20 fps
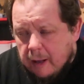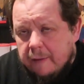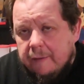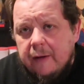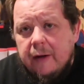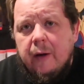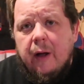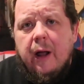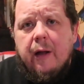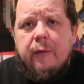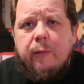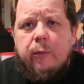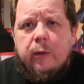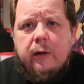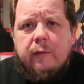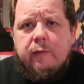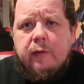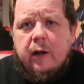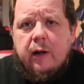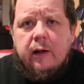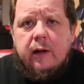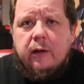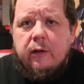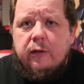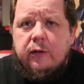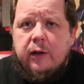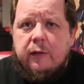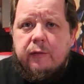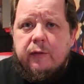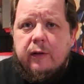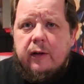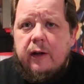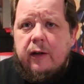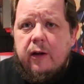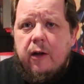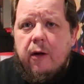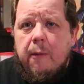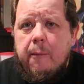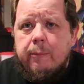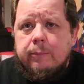I think I would have done a little differently
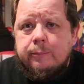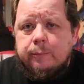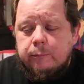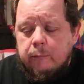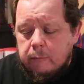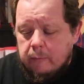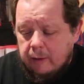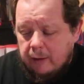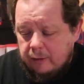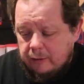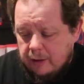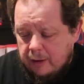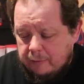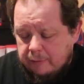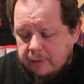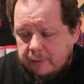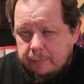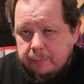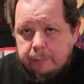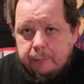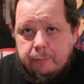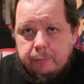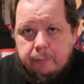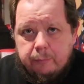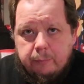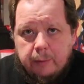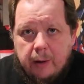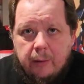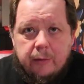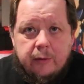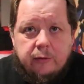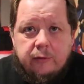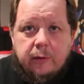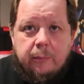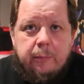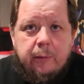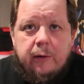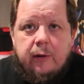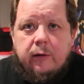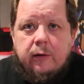though. Is I would have
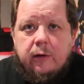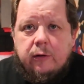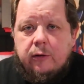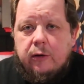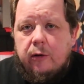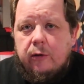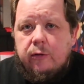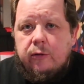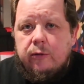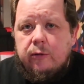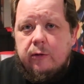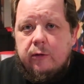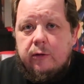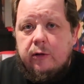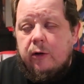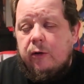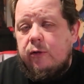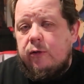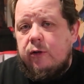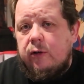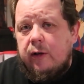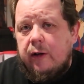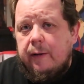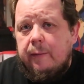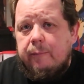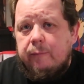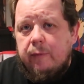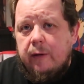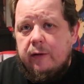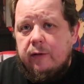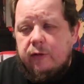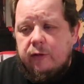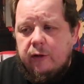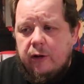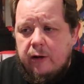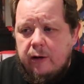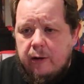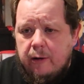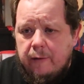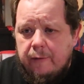just put it in the toaster and toasted it
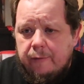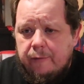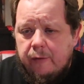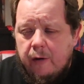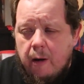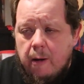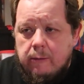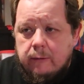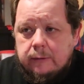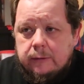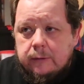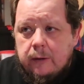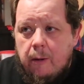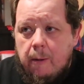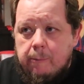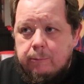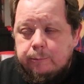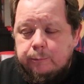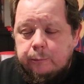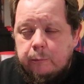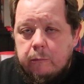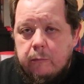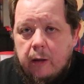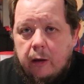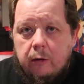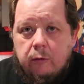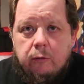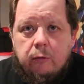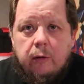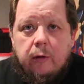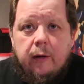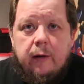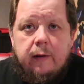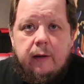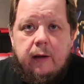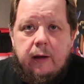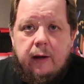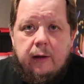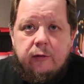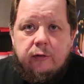instead of grilling
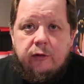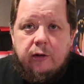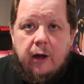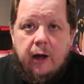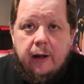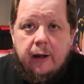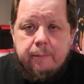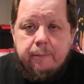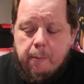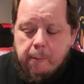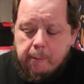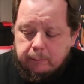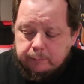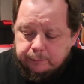the inside.